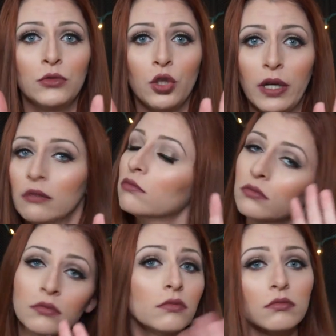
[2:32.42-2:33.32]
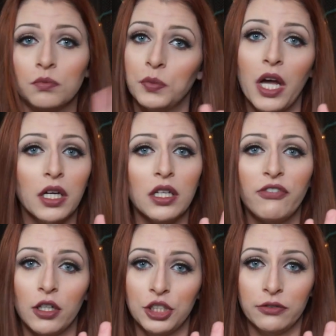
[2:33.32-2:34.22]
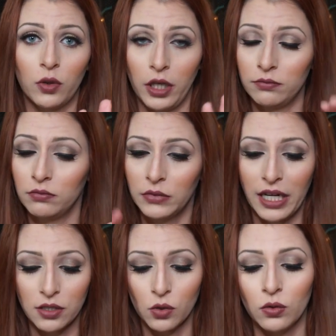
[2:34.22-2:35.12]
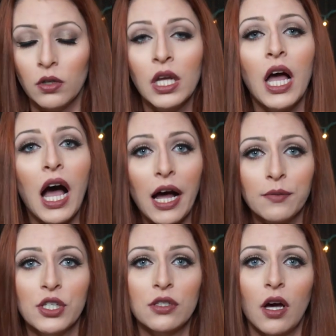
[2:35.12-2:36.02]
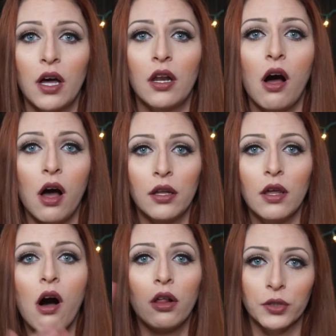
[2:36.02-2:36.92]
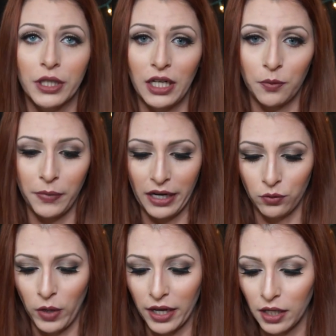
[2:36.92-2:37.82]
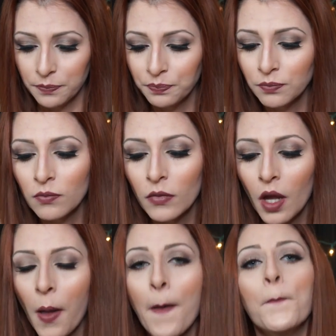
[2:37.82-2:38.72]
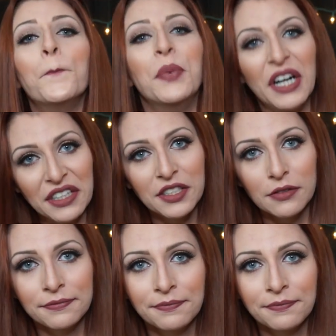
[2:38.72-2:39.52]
do it. I'm not gonna fault you for it. That's cool. I'm just not on the all organic bandwagon. But,